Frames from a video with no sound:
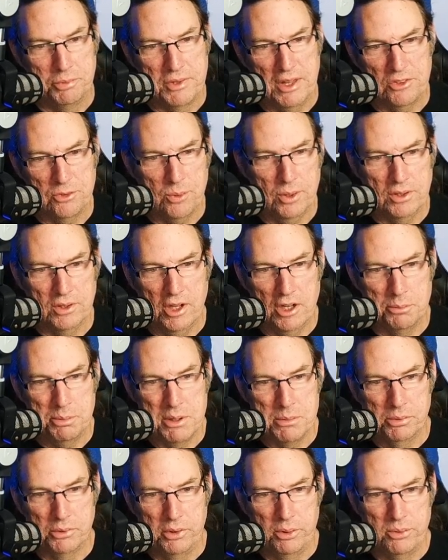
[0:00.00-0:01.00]
That's why a lot of
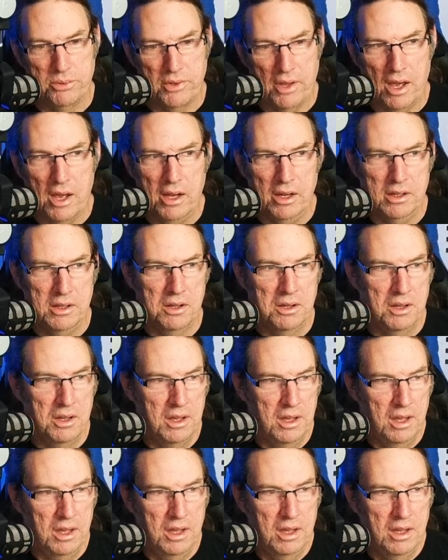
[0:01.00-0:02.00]
people use I.
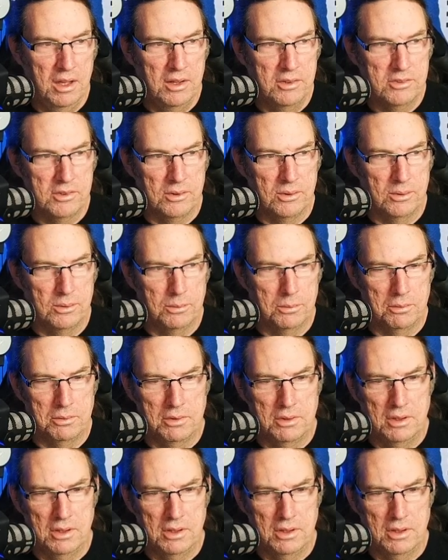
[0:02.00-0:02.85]
So